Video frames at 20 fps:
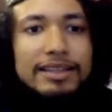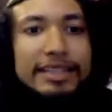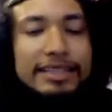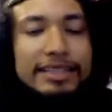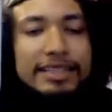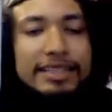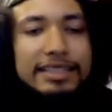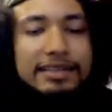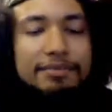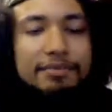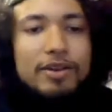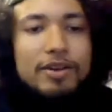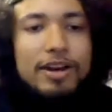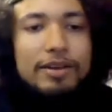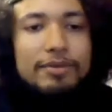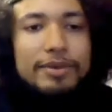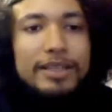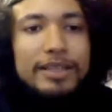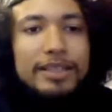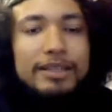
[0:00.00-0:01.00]
this is
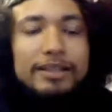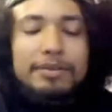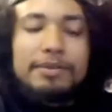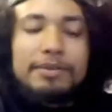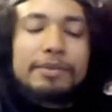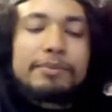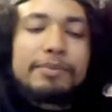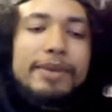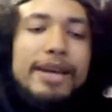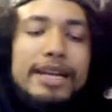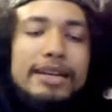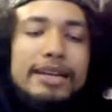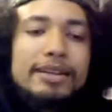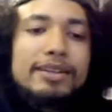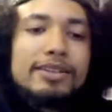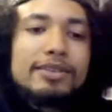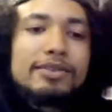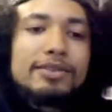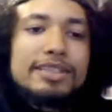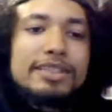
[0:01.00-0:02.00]
probably a little bit
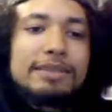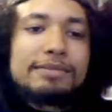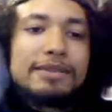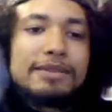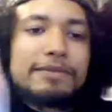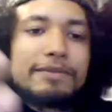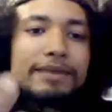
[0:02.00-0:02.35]
better. It goes up